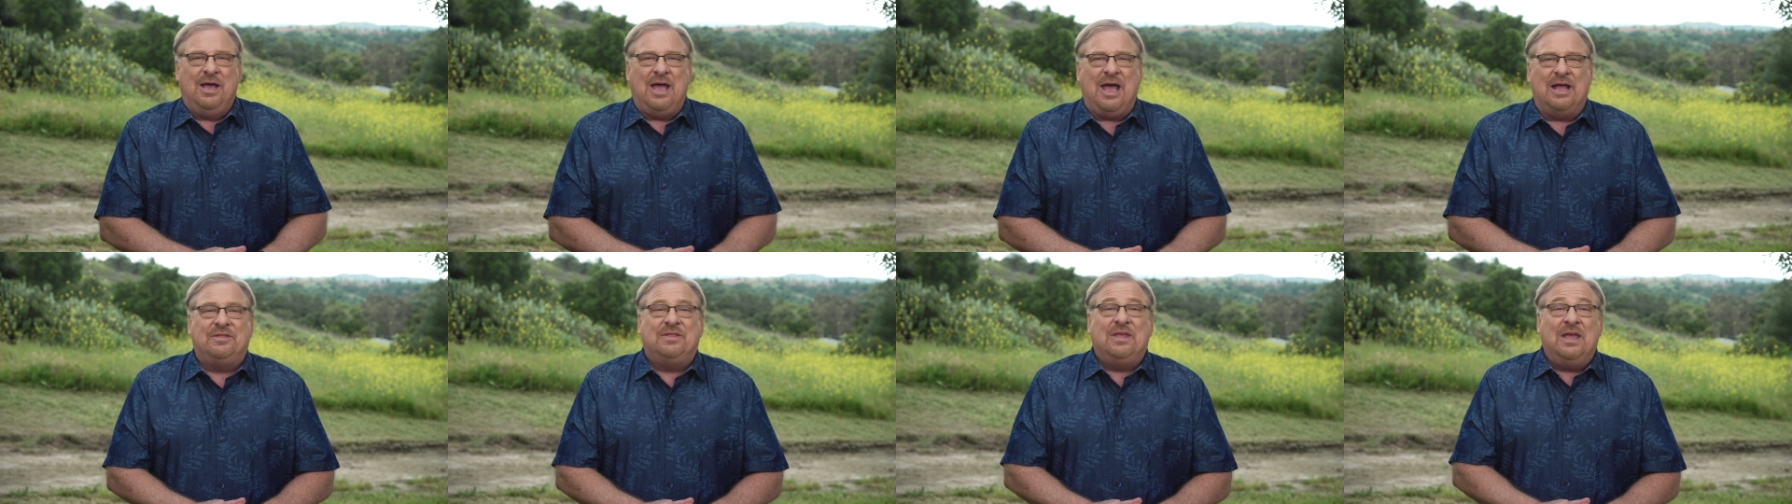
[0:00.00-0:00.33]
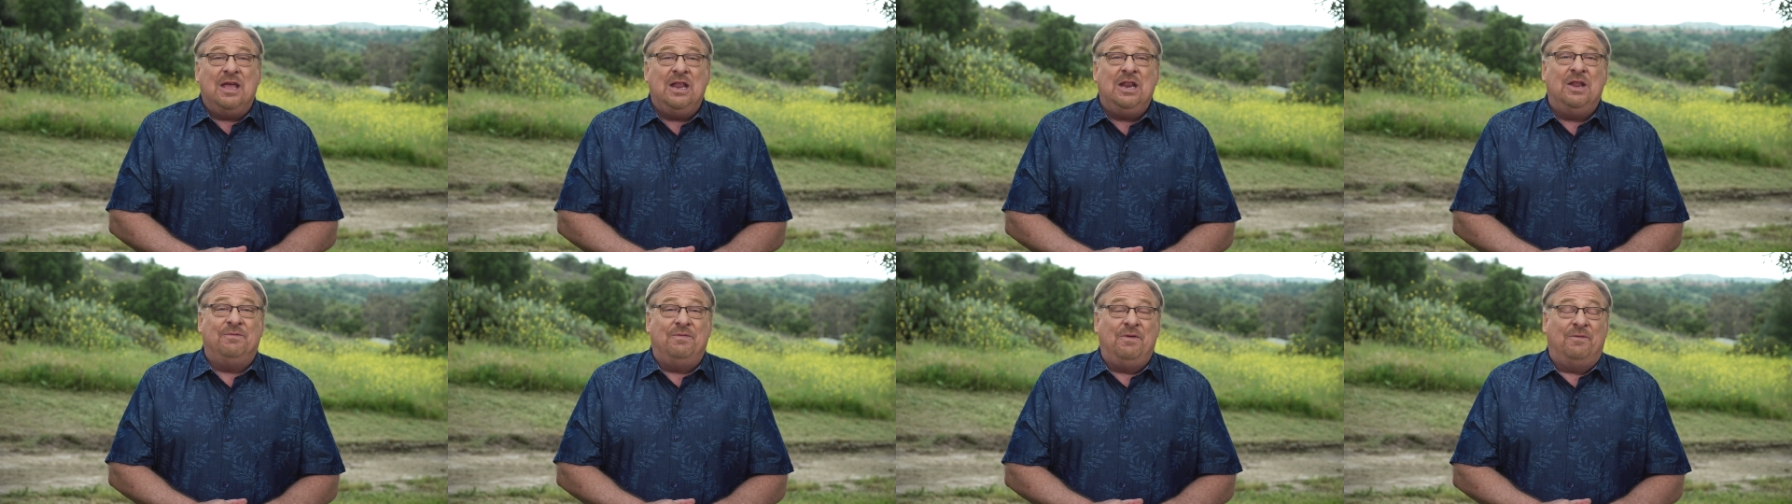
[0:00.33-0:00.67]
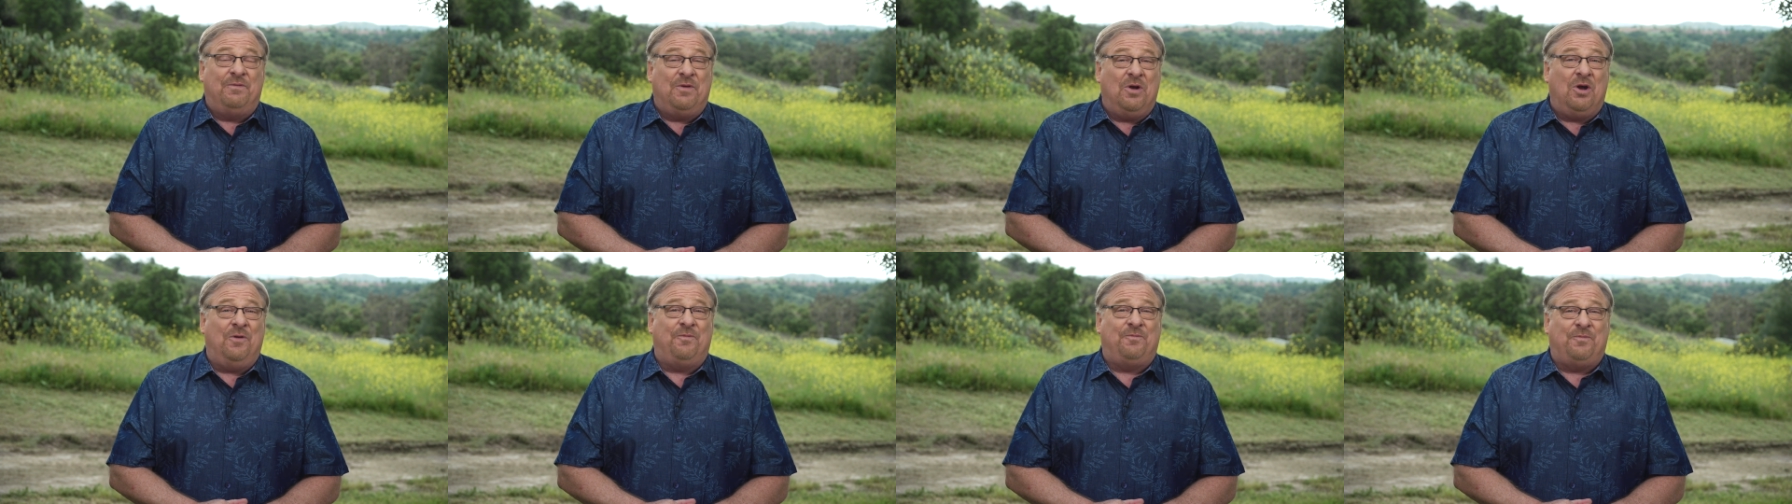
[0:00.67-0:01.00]
at the end of a
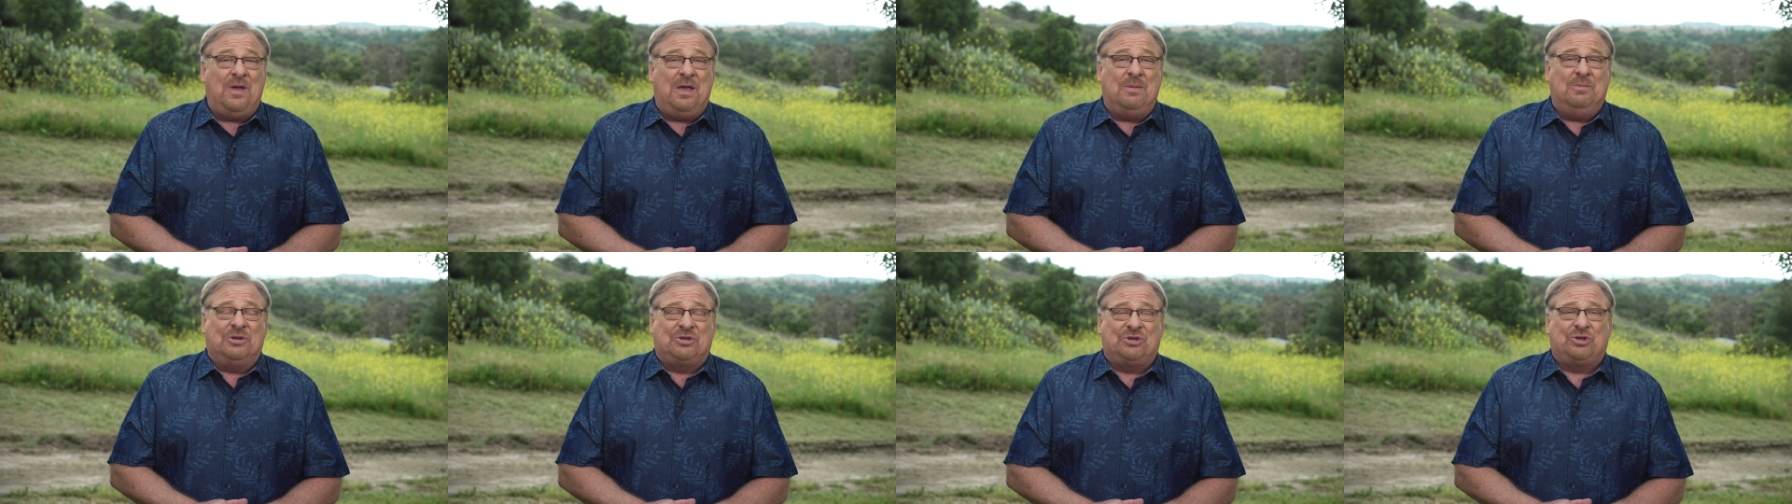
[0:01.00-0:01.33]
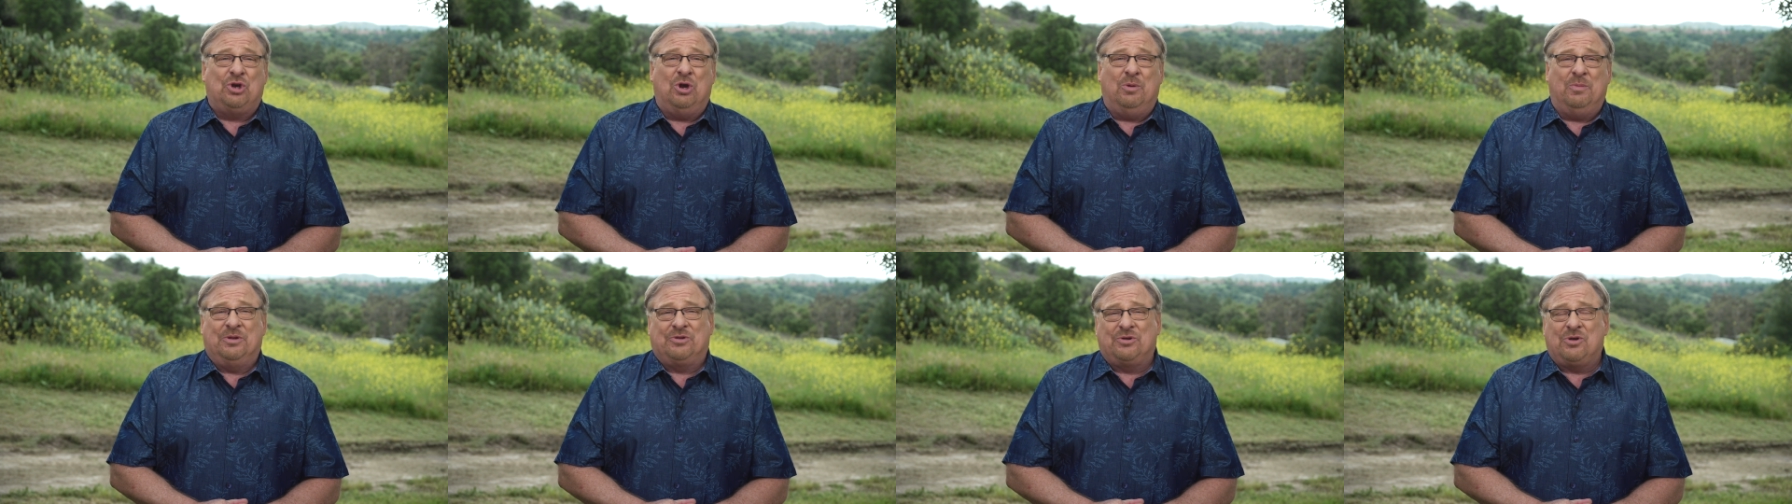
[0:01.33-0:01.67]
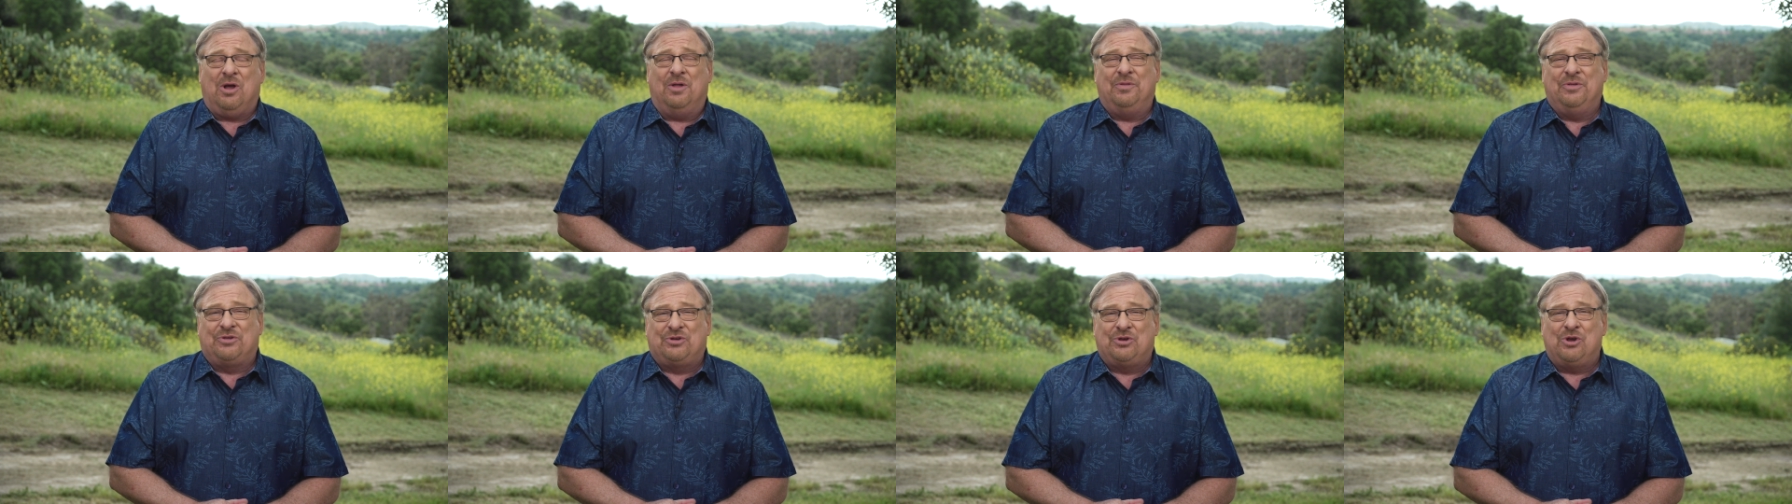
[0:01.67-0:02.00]
very famous sermon. It's
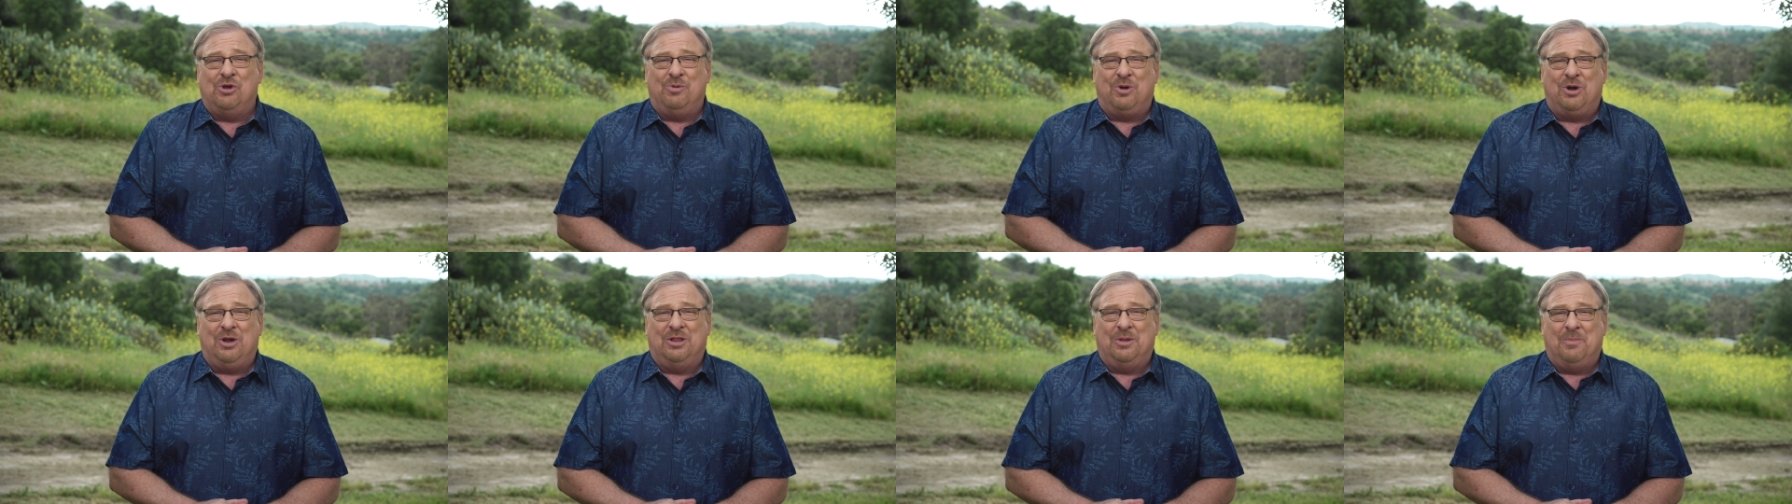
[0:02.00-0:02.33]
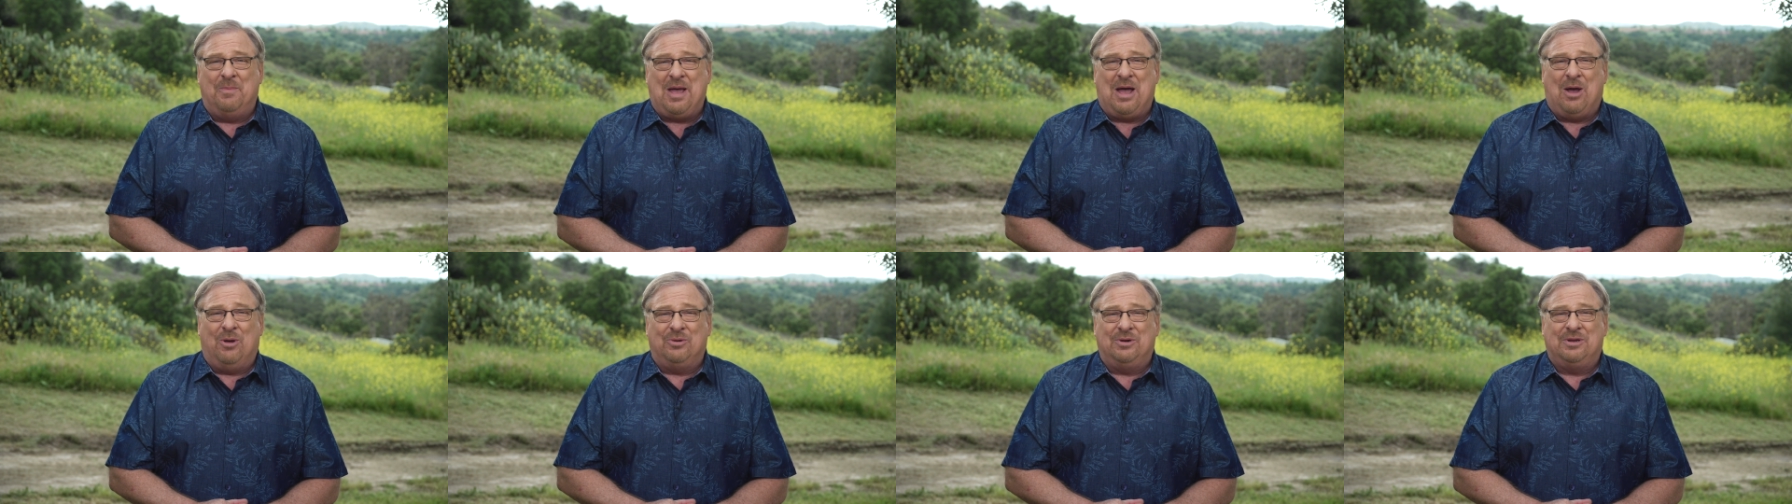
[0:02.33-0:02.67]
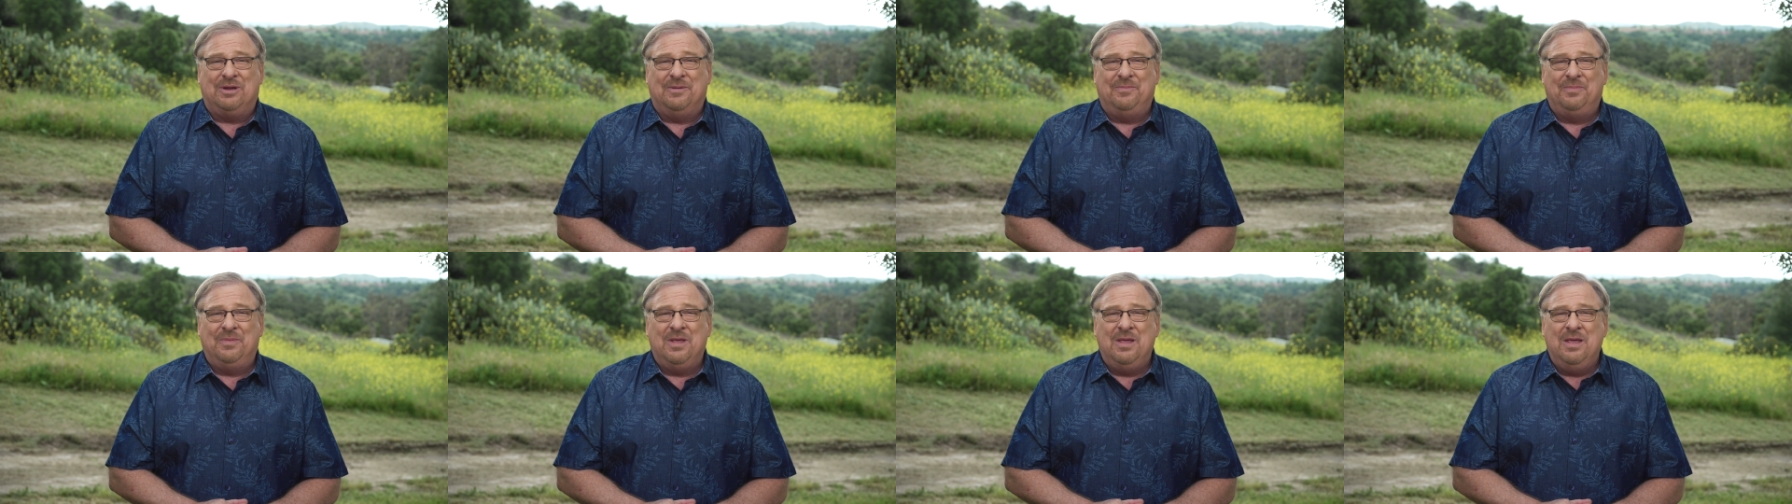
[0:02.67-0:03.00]
called the Sermon on the Mount.